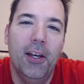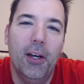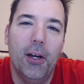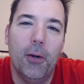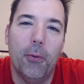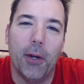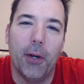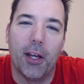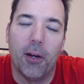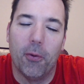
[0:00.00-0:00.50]

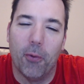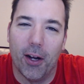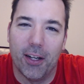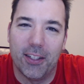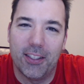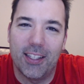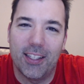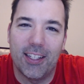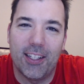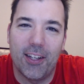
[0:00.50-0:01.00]
we can
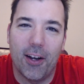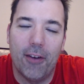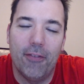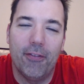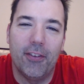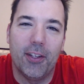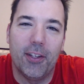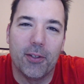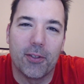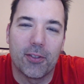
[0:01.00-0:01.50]
watch guitar
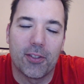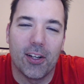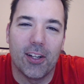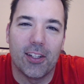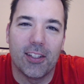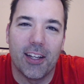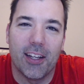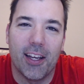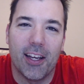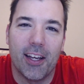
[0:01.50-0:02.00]
videos all
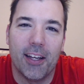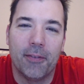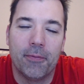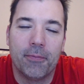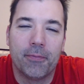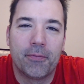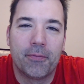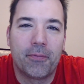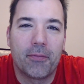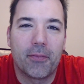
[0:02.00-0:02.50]
day.
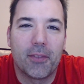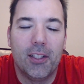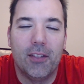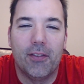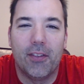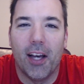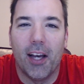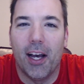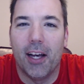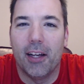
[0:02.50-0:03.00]
You've
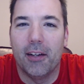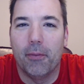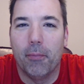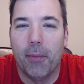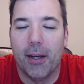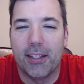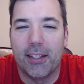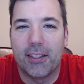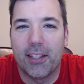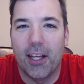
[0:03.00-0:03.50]
got
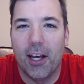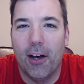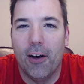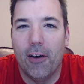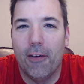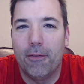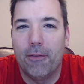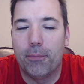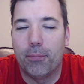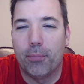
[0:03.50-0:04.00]

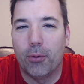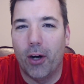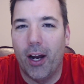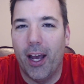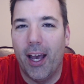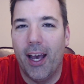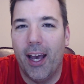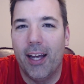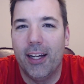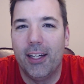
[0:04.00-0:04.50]
myself,
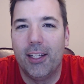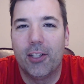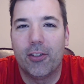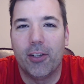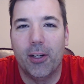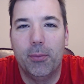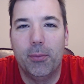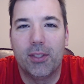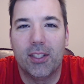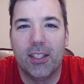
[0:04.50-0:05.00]
Brad,
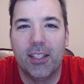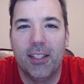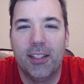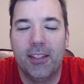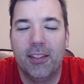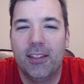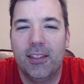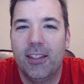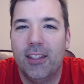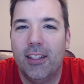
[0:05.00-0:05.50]

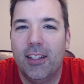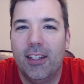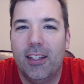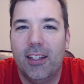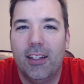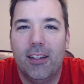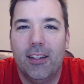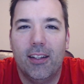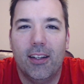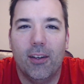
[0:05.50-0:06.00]
Crimson,
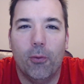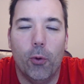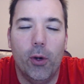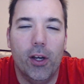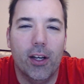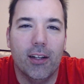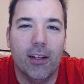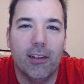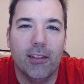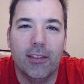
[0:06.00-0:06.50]

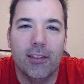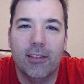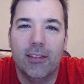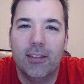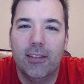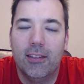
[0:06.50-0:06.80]
Will.